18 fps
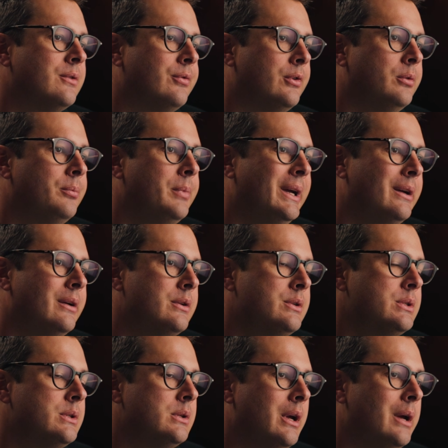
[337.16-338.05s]
and
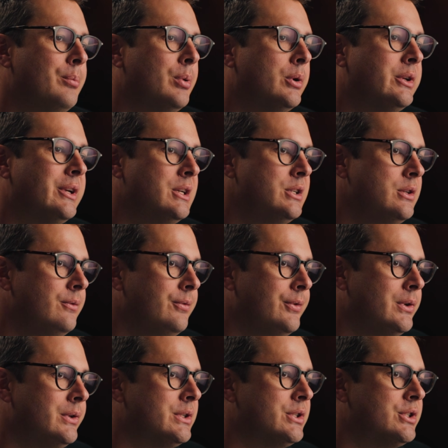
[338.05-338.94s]
filmmakers, a protection
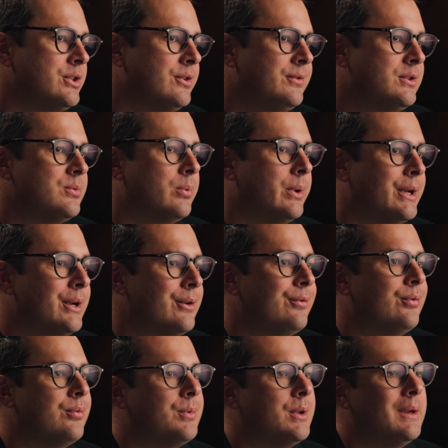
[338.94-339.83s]
filter shifts wear
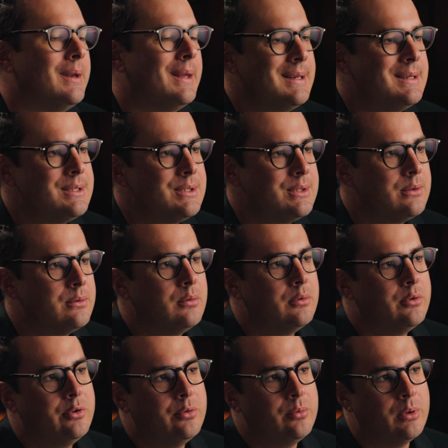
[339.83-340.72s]
from the lens
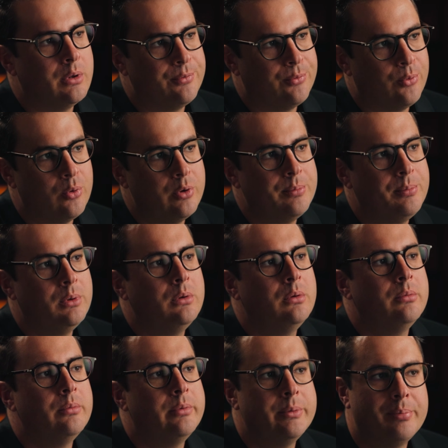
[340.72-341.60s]
to an
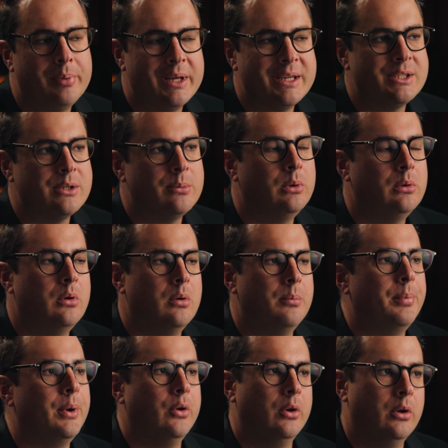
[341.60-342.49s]
affordable, replaceable
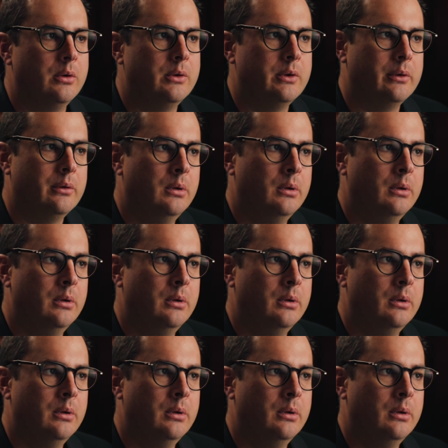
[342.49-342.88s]
component.